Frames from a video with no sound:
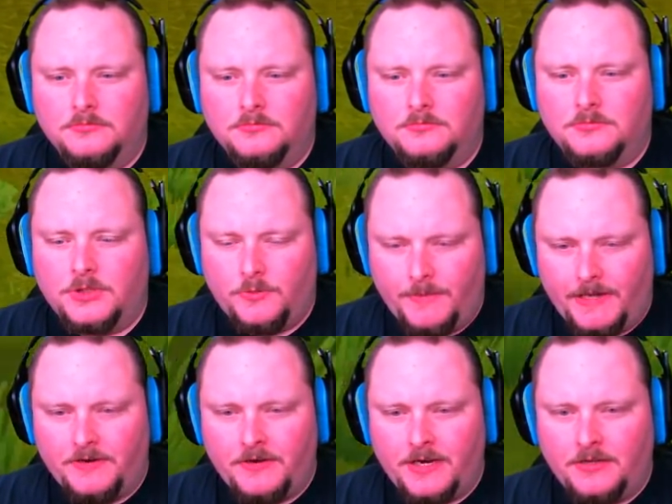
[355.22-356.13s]
Are you
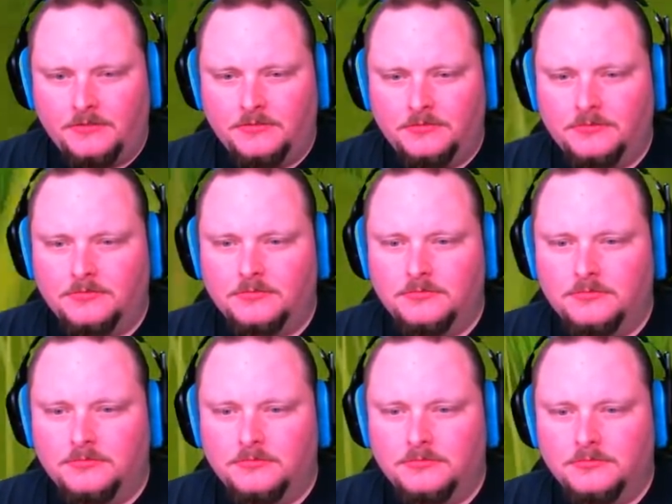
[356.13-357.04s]
better now?
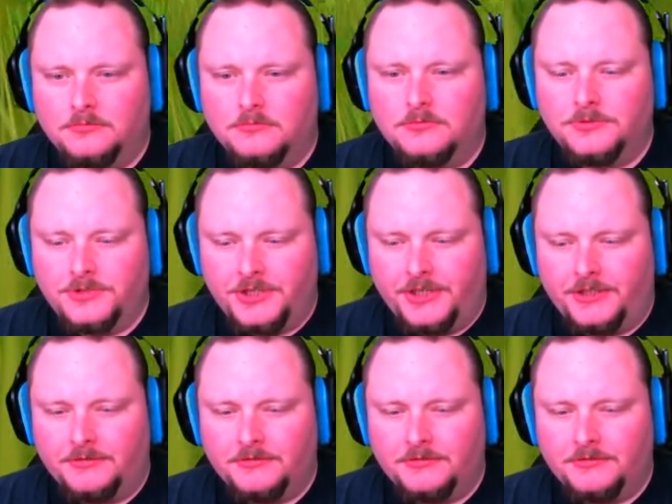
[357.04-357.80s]
Good.